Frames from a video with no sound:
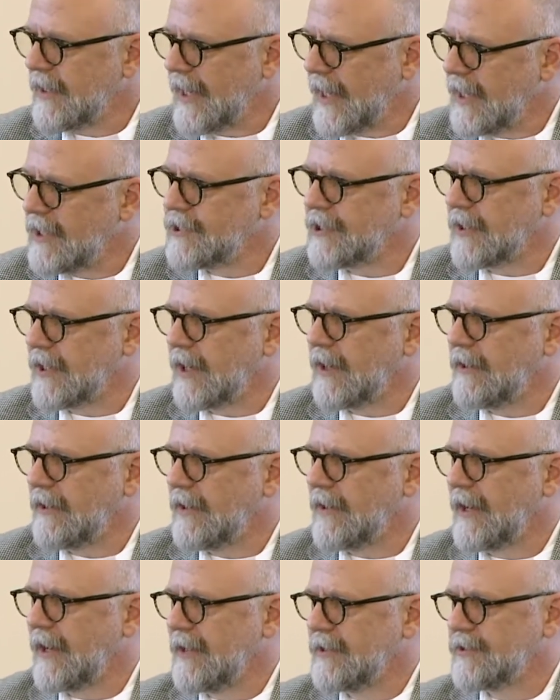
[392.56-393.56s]
in Asia,
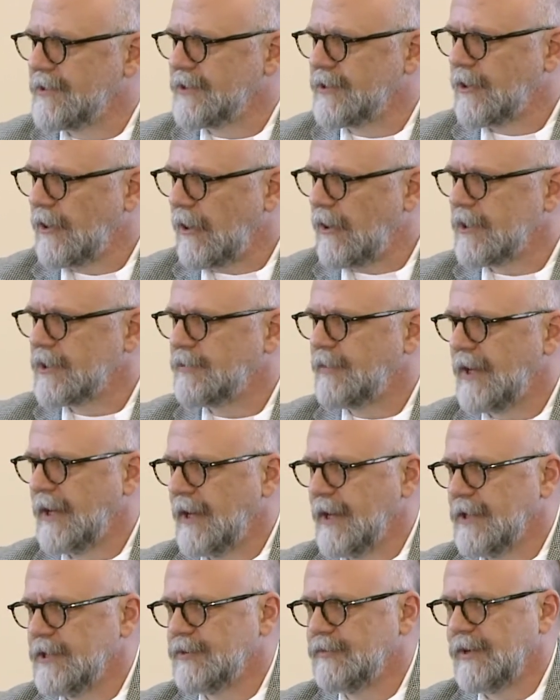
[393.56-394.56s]
cardiac cancer is caused by
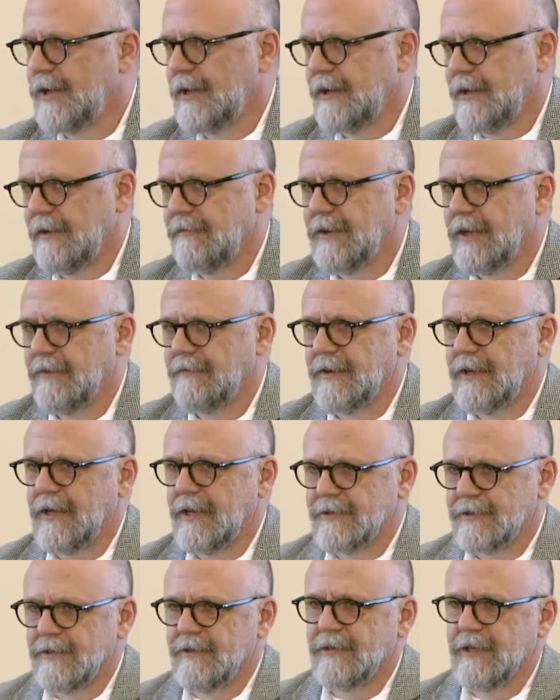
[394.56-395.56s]
HP, even if it
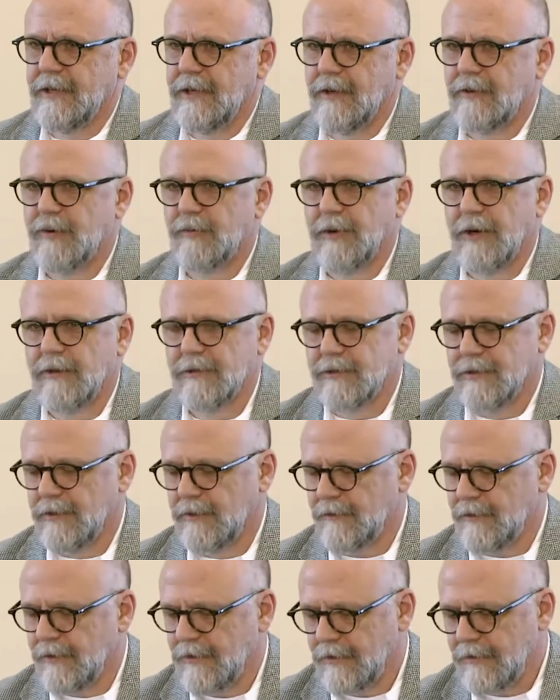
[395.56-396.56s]
isn't in other parts of
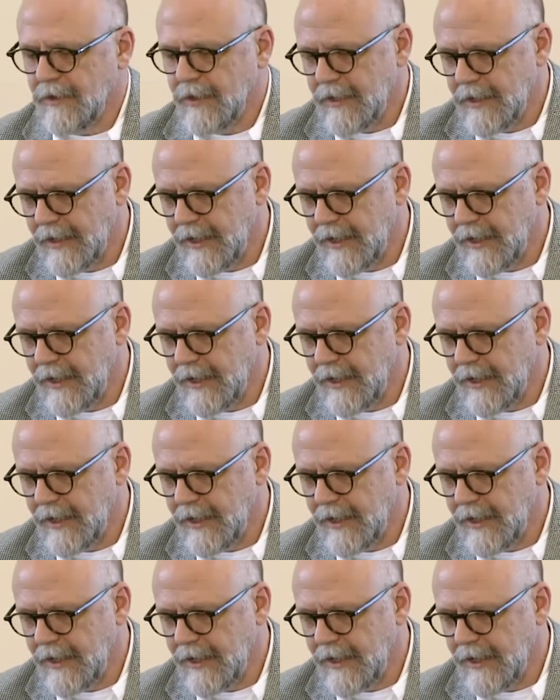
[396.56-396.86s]
the world.